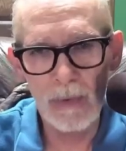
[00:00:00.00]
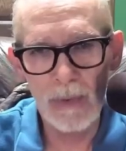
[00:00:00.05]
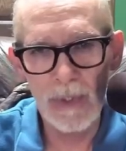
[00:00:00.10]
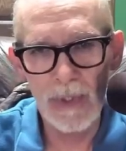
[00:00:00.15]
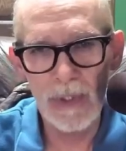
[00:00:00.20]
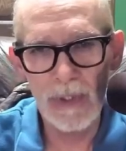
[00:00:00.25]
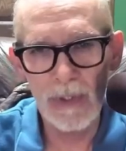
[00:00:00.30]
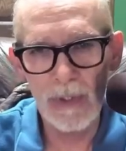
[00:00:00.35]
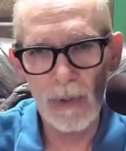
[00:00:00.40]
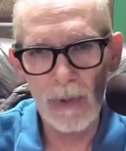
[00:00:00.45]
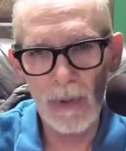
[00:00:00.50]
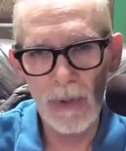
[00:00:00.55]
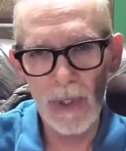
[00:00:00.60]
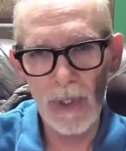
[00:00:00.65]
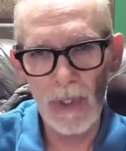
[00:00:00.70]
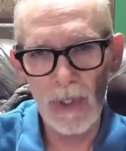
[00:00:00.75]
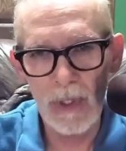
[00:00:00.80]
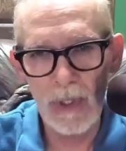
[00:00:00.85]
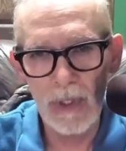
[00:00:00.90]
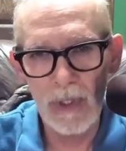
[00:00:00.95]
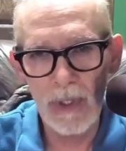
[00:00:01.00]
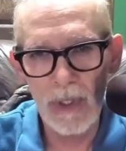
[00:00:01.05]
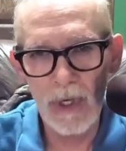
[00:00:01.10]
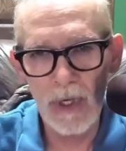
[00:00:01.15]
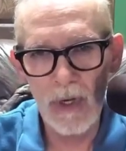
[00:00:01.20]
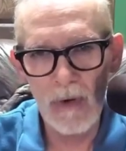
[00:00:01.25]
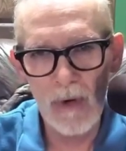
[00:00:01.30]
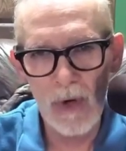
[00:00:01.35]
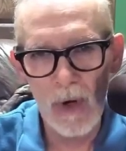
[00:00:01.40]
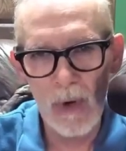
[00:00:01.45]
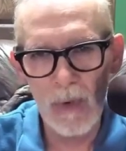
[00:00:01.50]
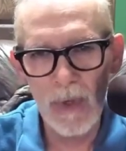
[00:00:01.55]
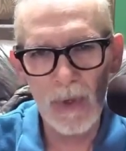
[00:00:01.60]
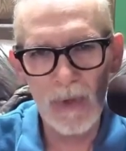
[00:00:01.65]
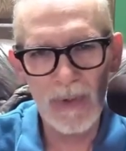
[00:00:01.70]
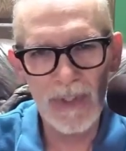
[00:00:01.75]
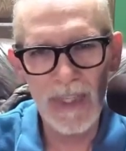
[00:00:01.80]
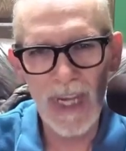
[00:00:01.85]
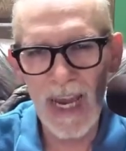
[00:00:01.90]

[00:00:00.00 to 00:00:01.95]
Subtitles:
We disagree. We don't.